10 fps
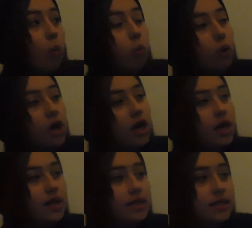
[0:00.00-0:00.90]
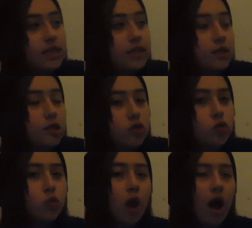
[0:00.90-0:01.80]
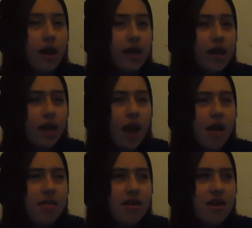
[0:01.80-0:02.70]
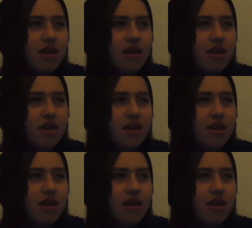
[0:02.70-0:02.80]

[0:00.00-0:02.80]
was karate, I think.